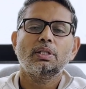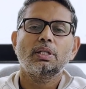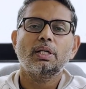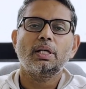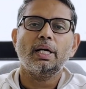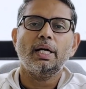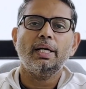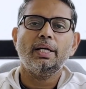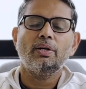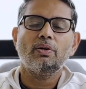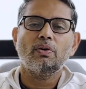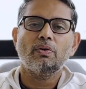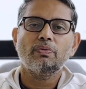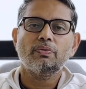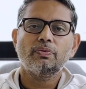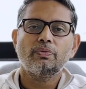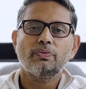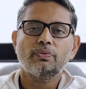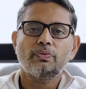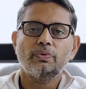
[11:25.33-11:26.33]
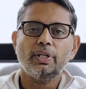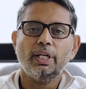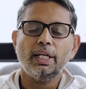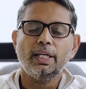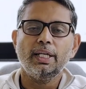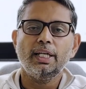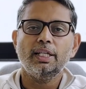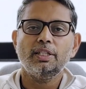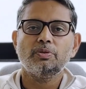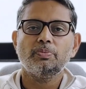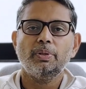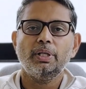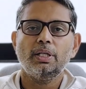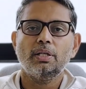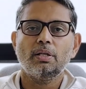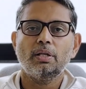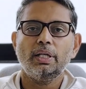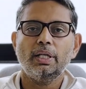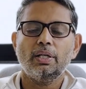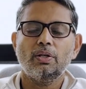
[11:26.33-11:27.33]
kind of
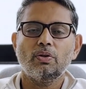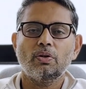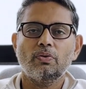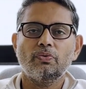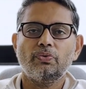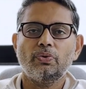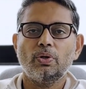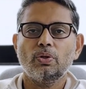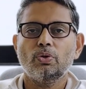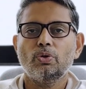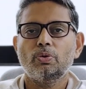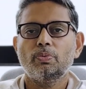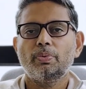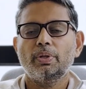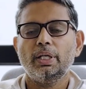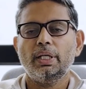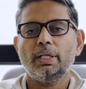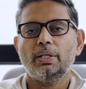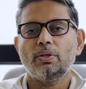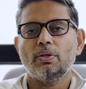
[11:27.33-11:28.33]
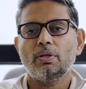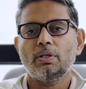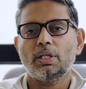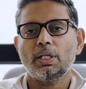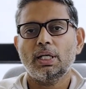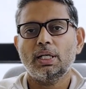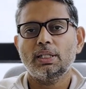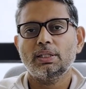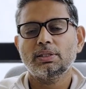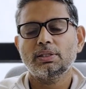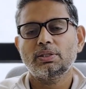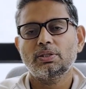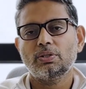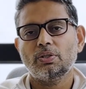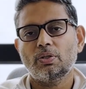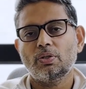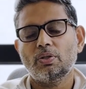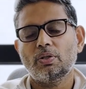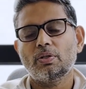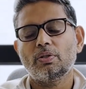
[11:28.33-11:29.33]
engagement rate or follow-up rate or tasks
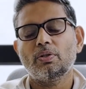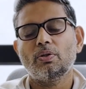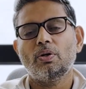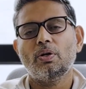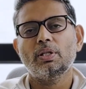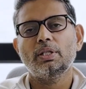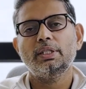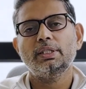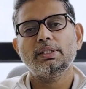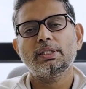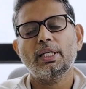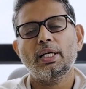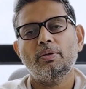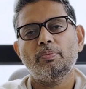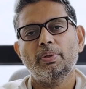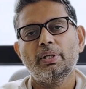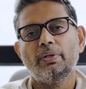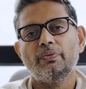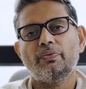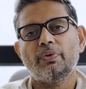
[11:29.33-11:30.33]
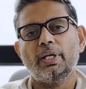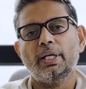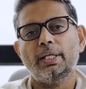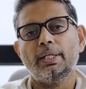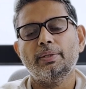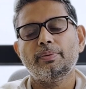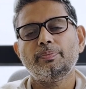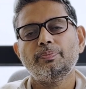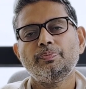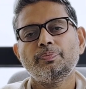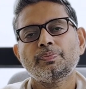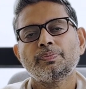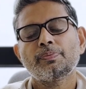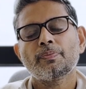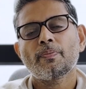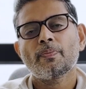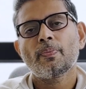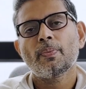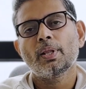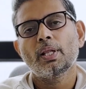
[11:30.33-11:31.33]
or all these can be defined.
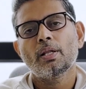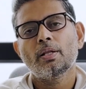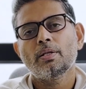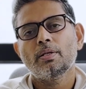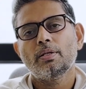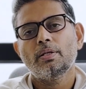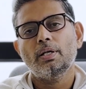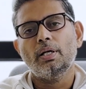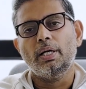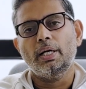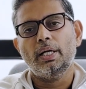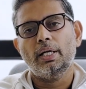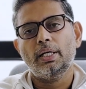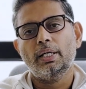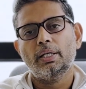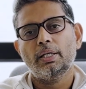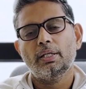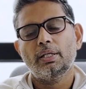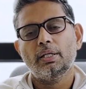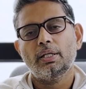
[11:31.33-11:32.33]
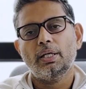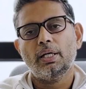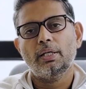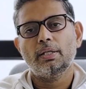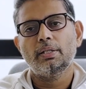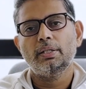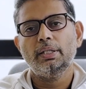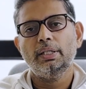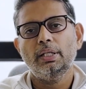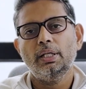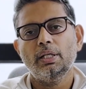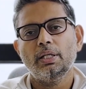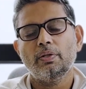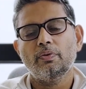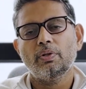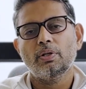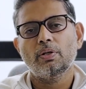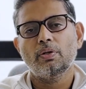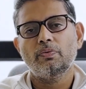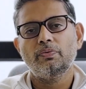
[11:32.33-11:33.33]
And at a deal
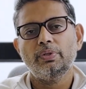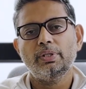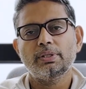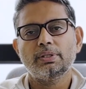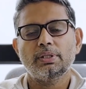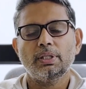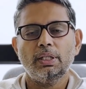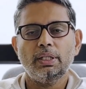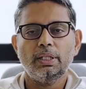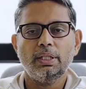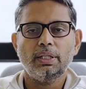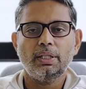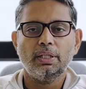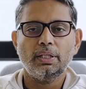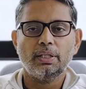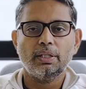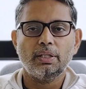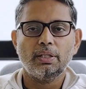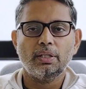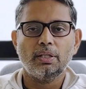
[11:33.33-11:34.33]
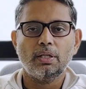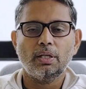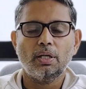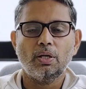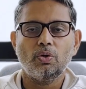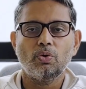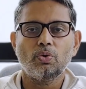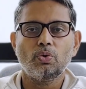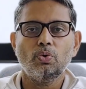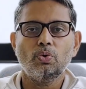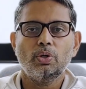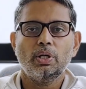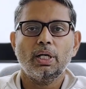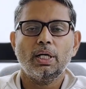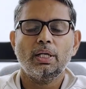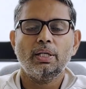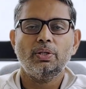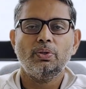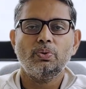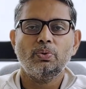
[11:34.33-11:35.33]
level, obviously, how good
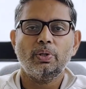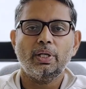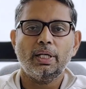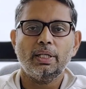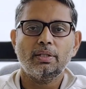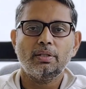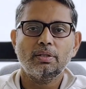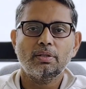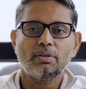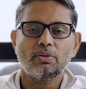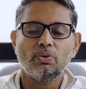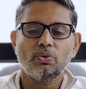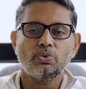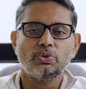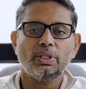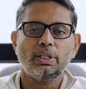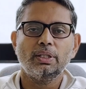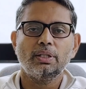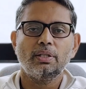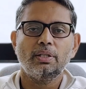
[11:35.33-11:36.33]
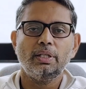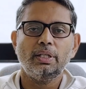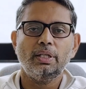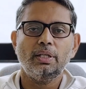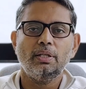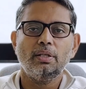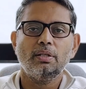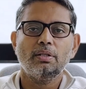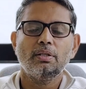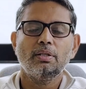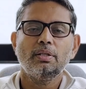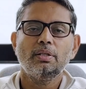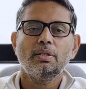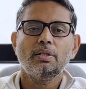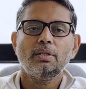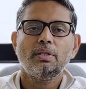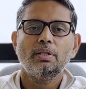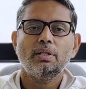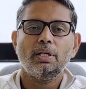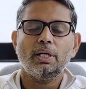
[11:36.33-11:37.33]
are you at doing the deal
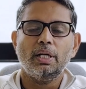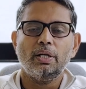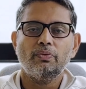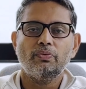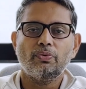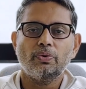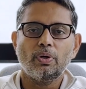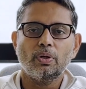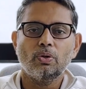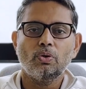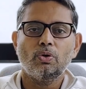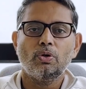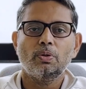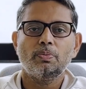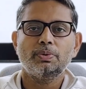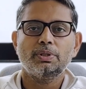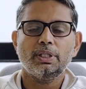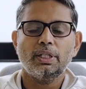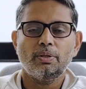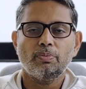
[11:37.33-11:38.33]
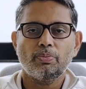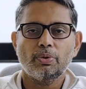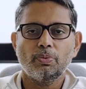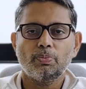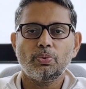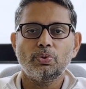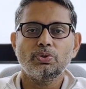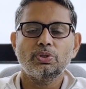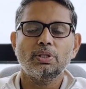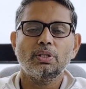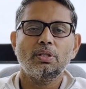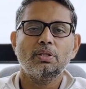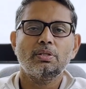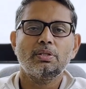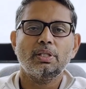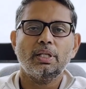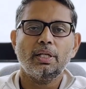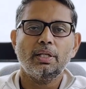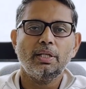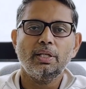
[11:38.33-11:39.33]
and follow-ups and
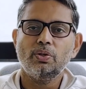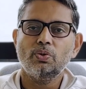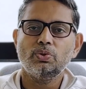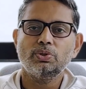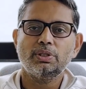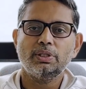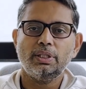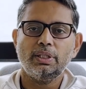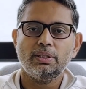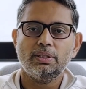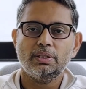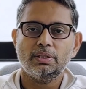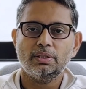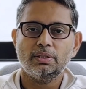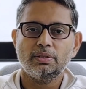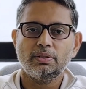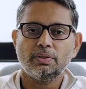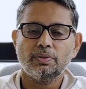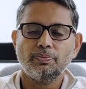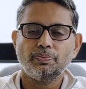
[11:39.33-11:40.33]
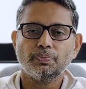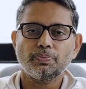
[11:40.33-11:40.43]
proposals and negotiations?